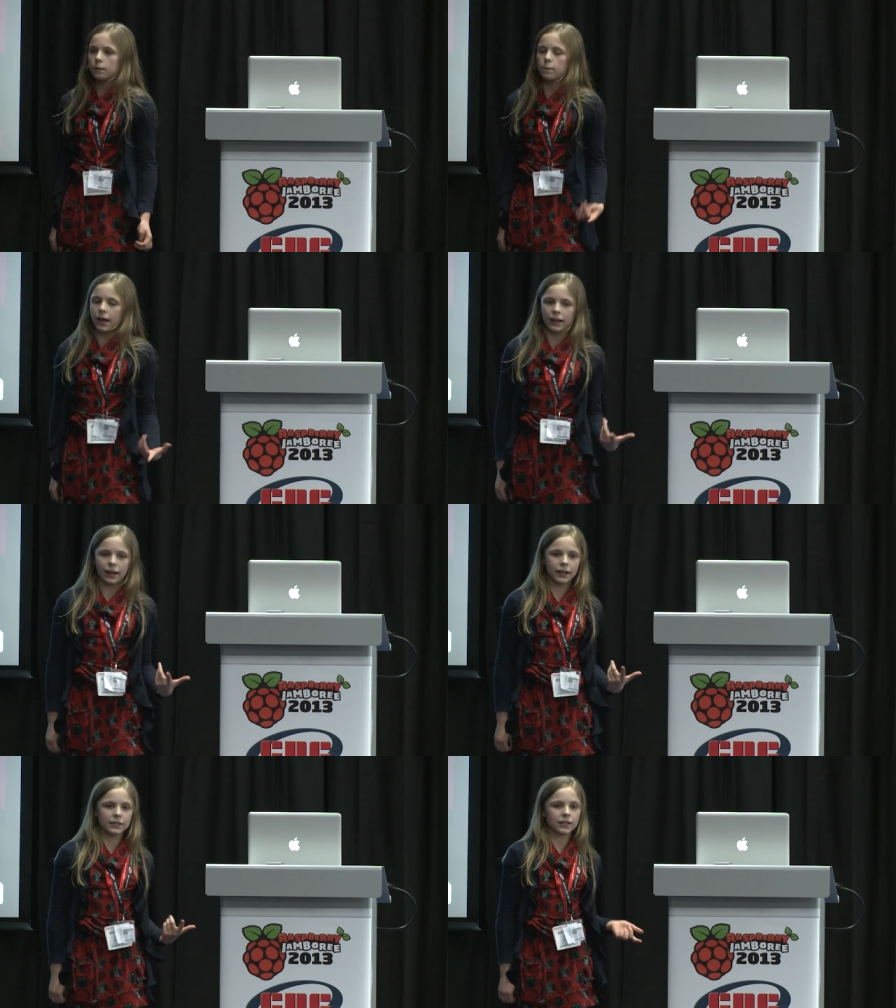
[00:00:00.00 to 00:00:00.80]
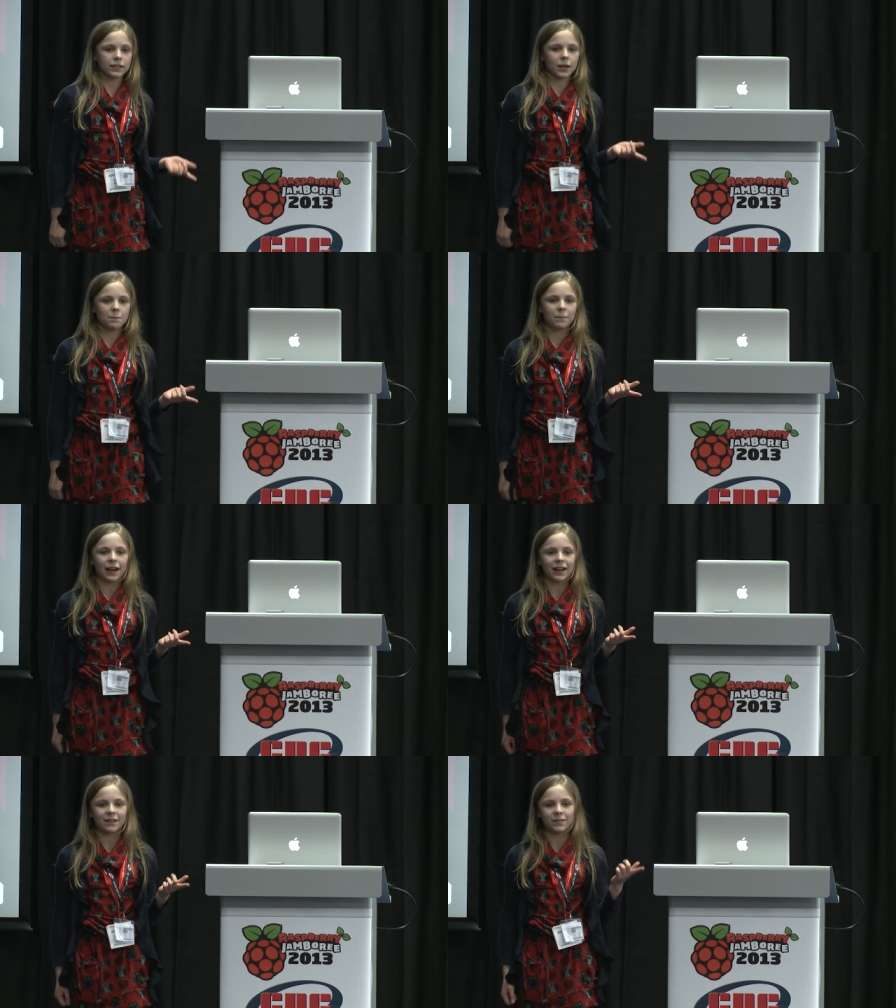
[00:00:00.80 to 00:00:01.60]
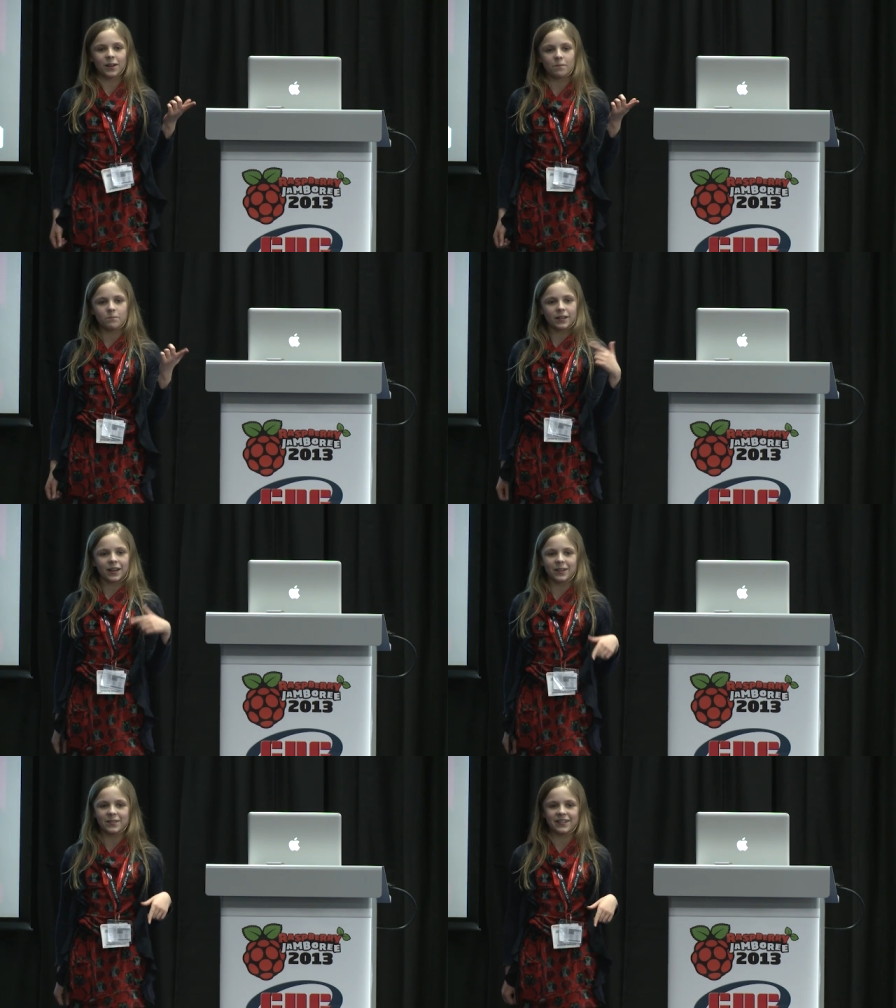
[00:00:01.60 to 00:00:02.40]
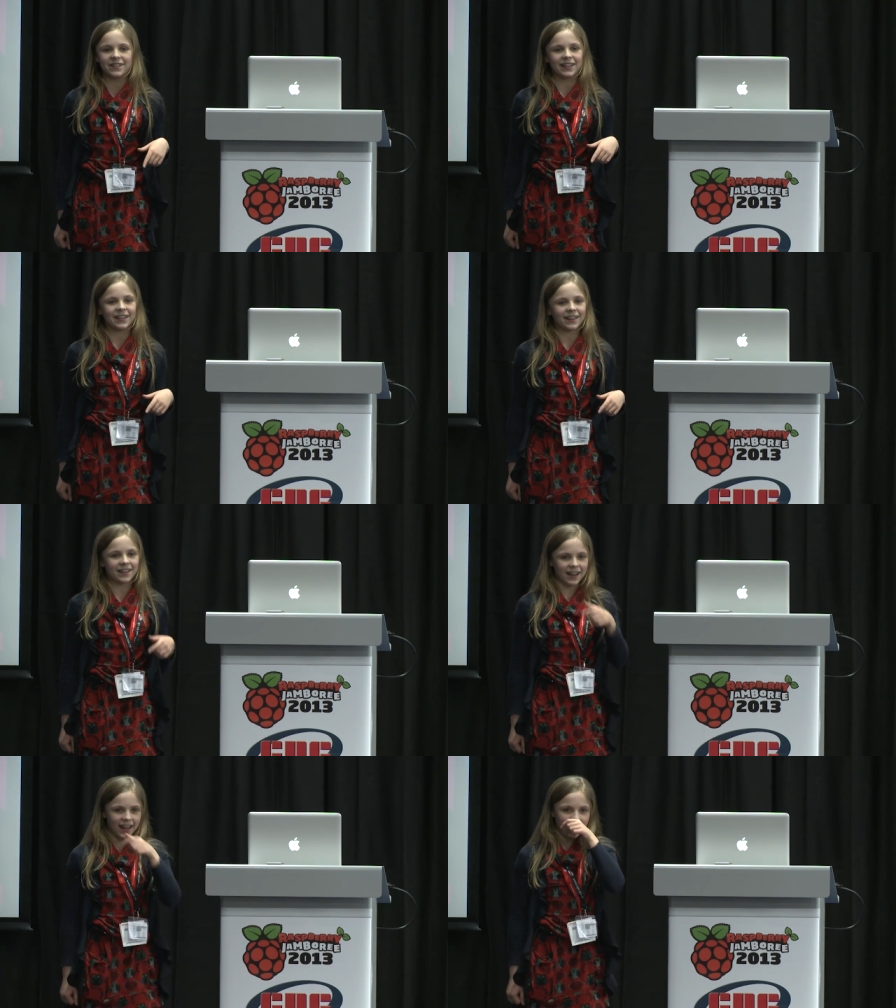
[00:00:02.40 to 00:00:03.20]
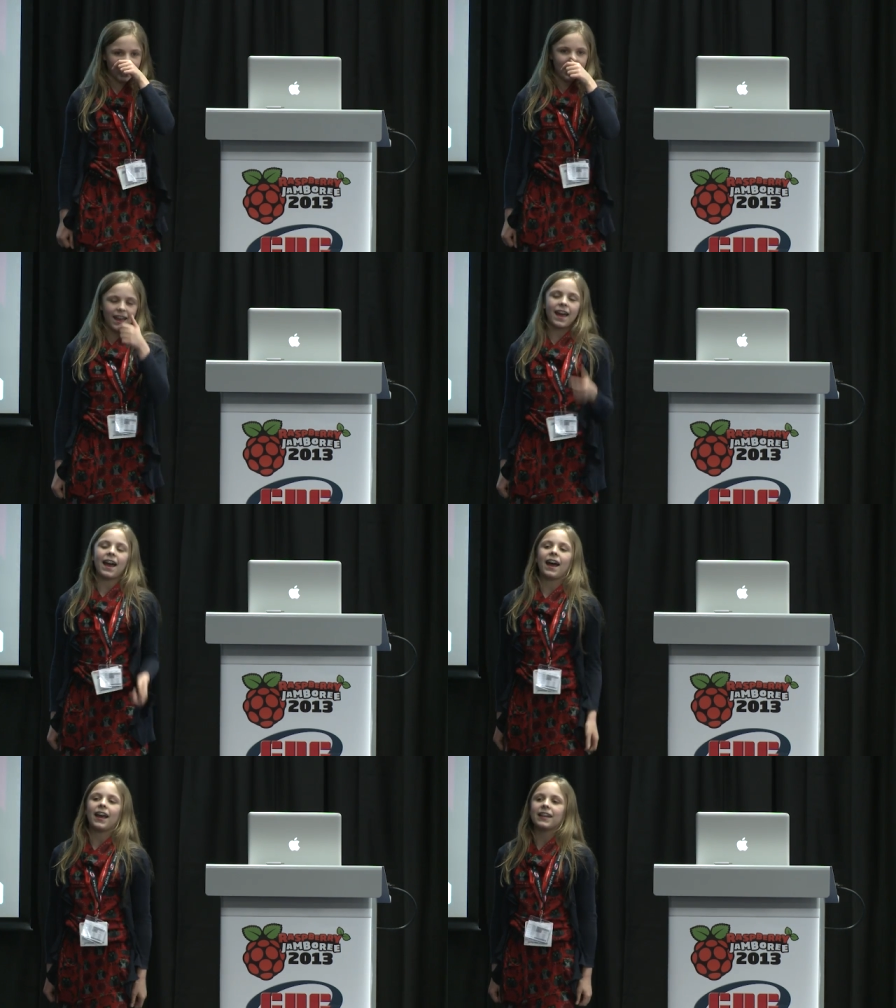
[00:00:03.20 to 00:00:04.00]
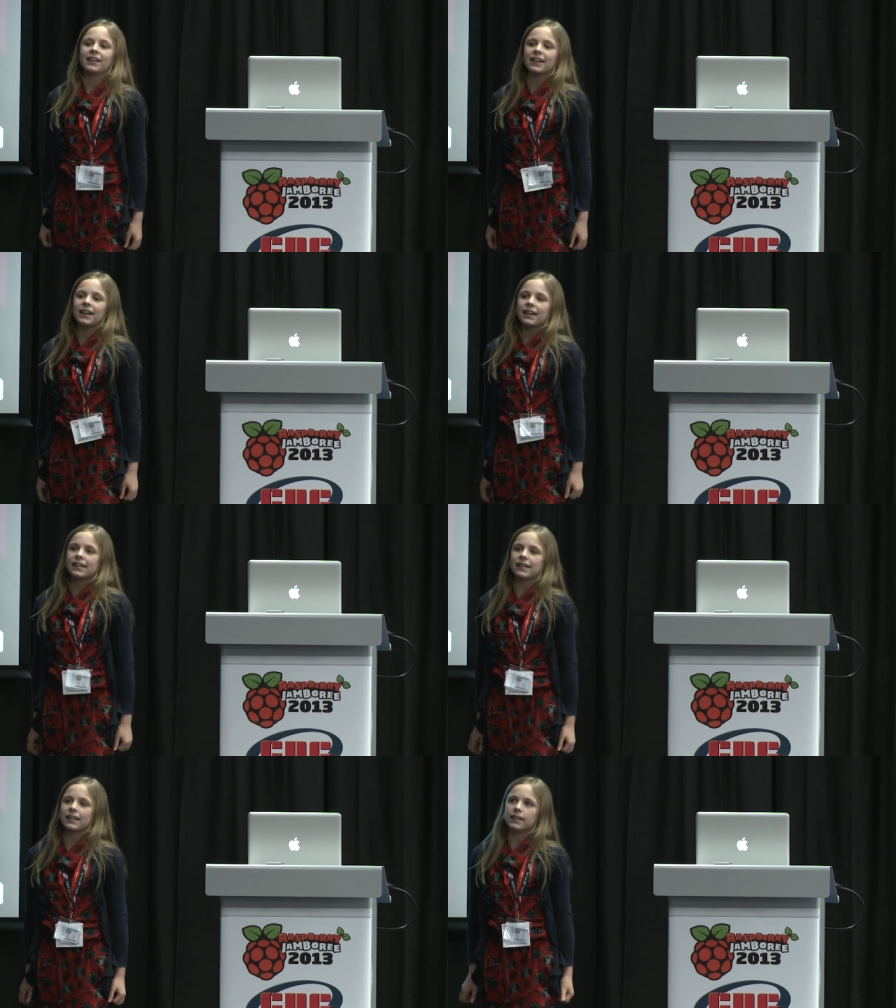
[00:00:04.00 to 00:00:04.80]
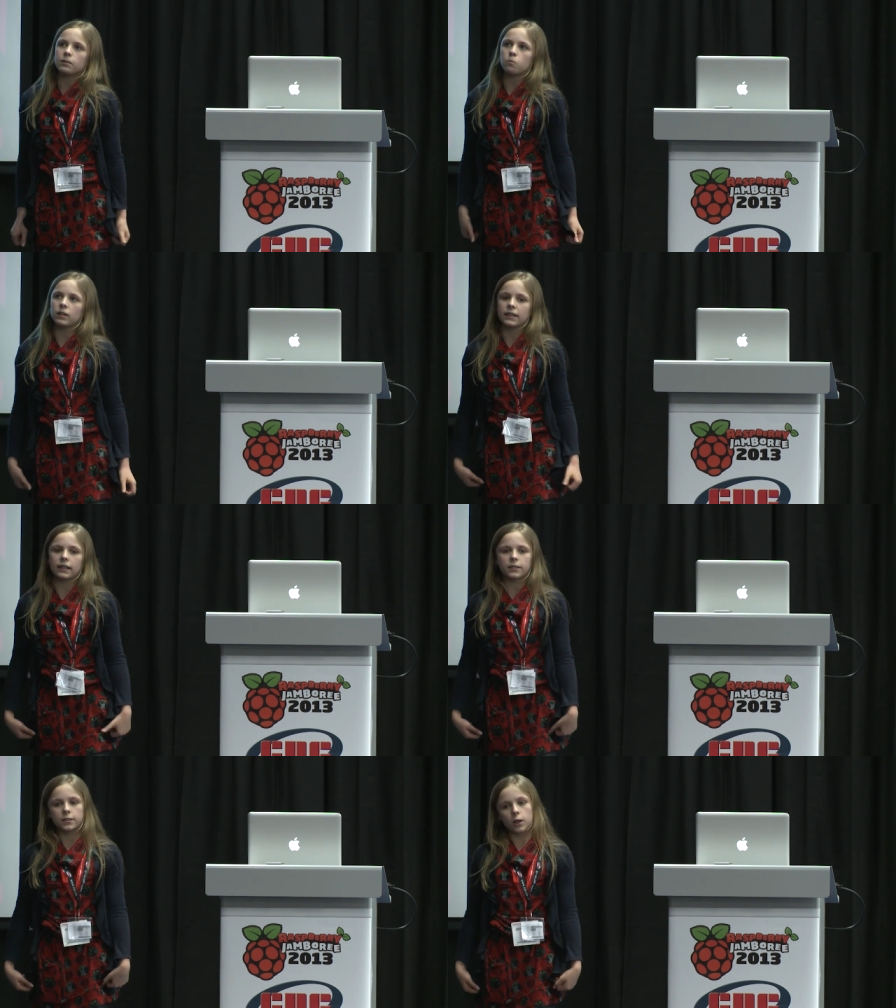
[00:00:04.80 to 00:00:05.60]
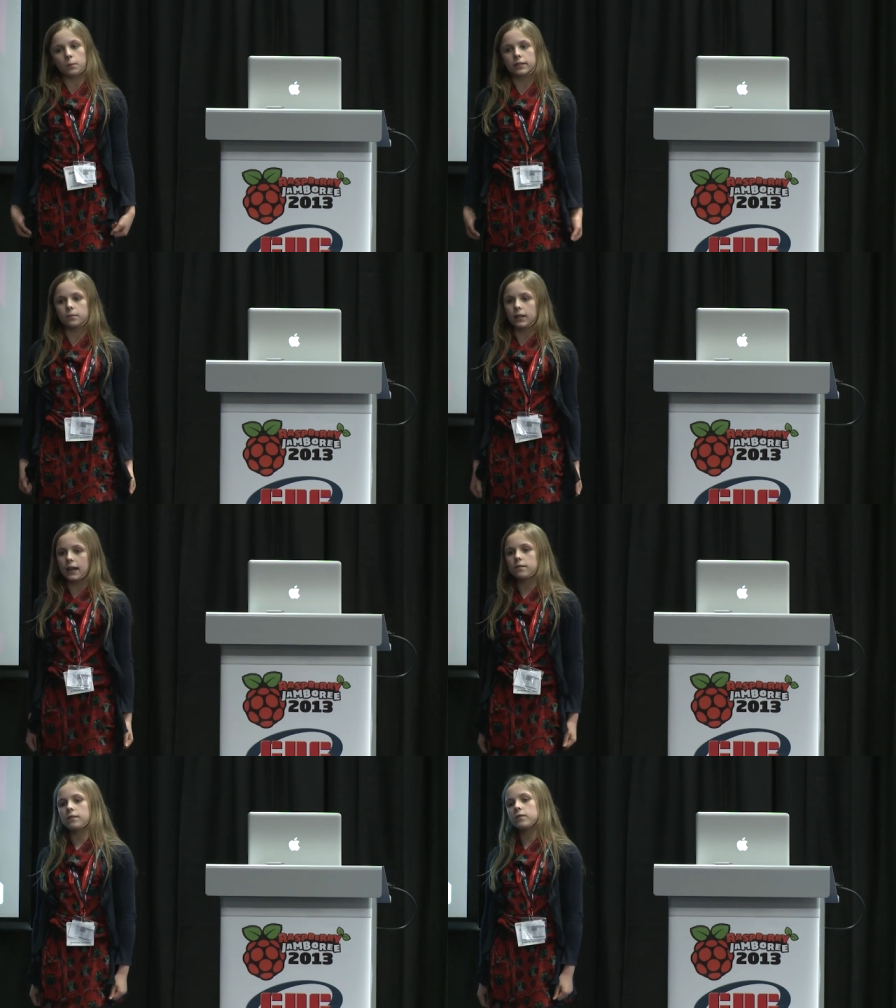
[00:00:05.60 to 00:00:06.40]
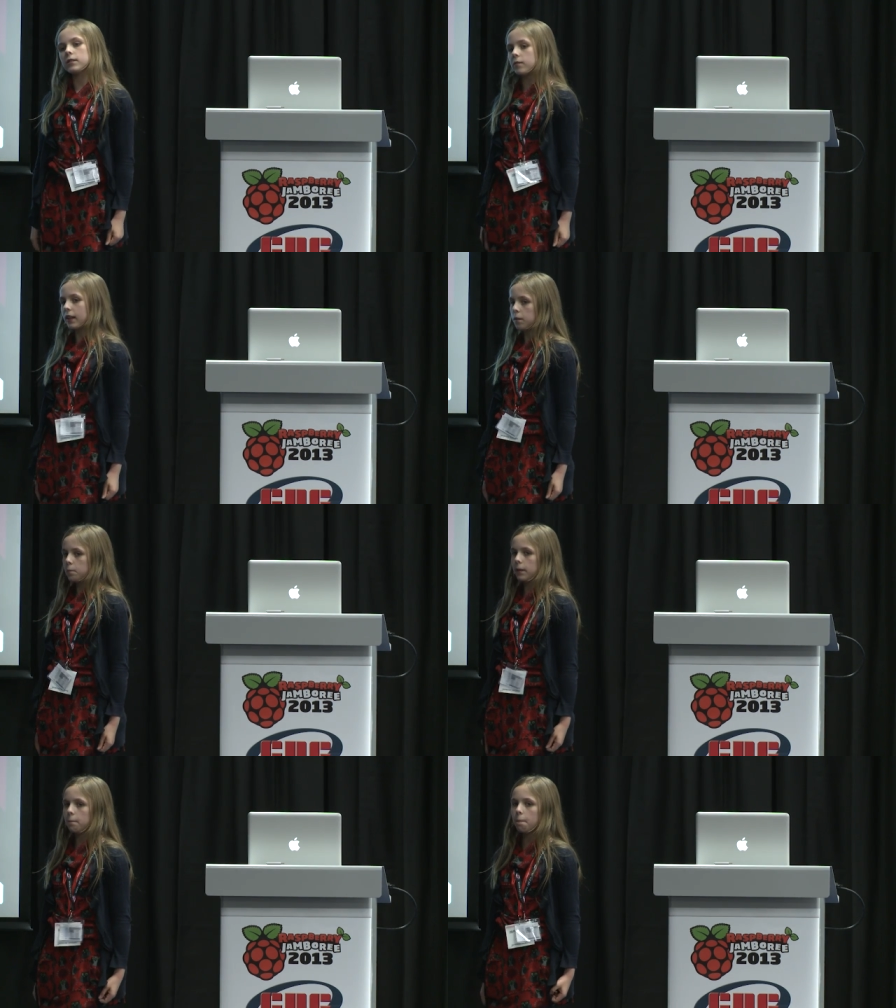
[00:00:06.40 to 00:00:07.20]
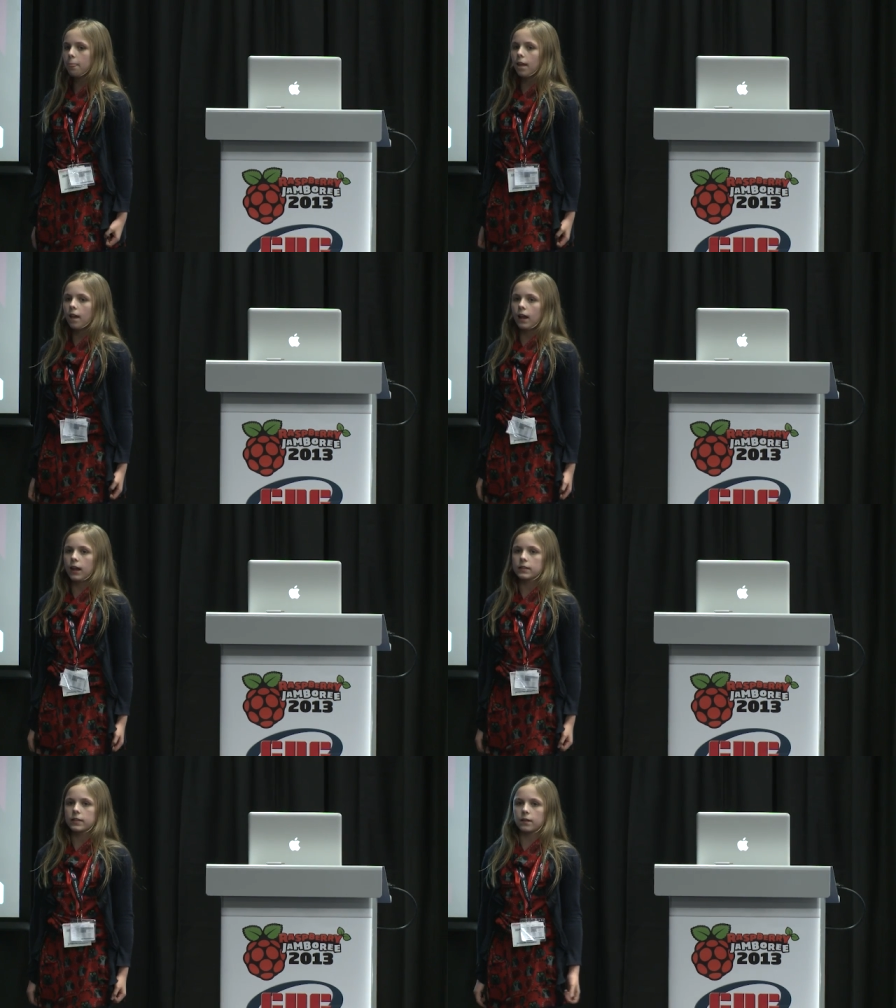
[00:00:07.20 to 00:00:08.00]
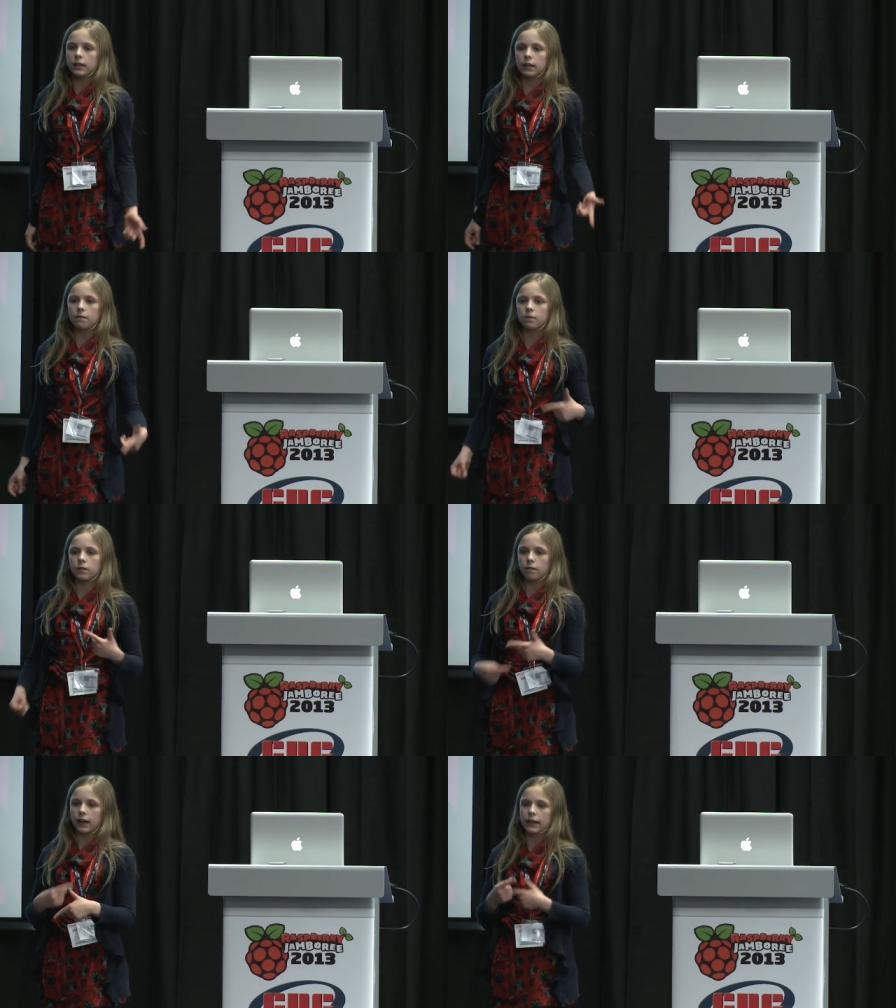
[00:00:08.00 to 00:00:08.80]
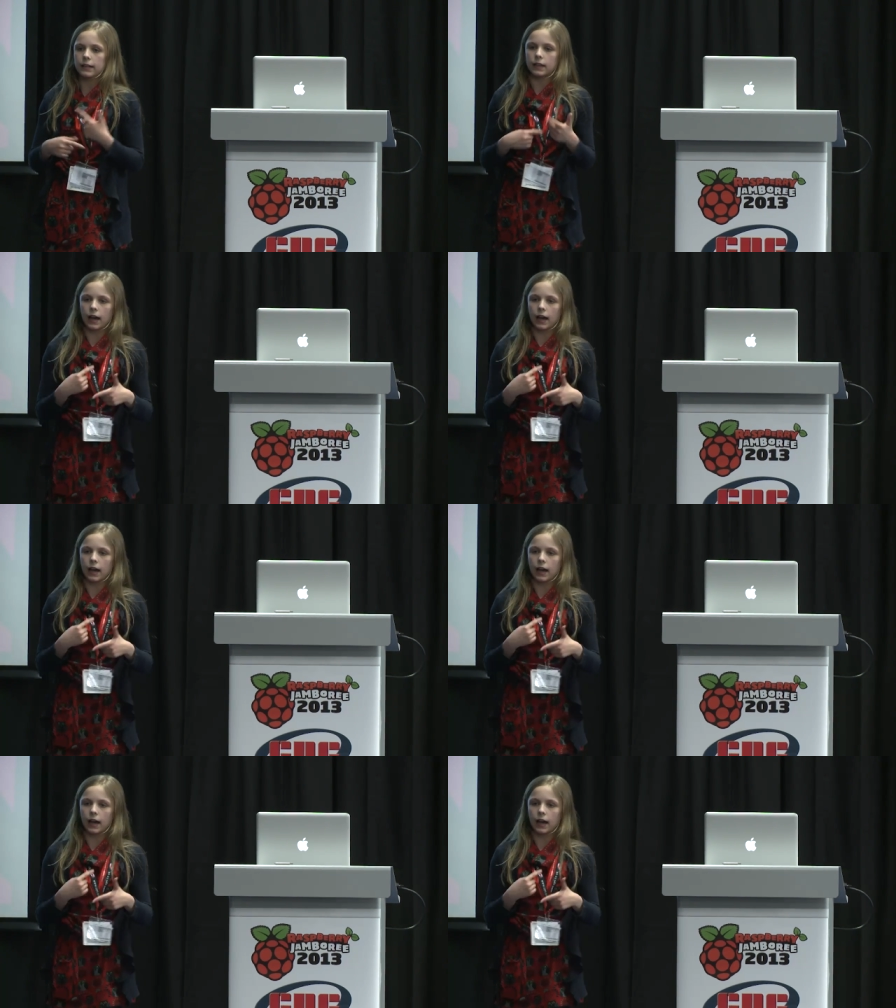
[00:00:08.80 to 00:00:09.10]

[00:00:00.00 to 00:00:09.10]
Ben had just come back from Code Retreat the other day and he wanted to show me some test-driven development and so he would write,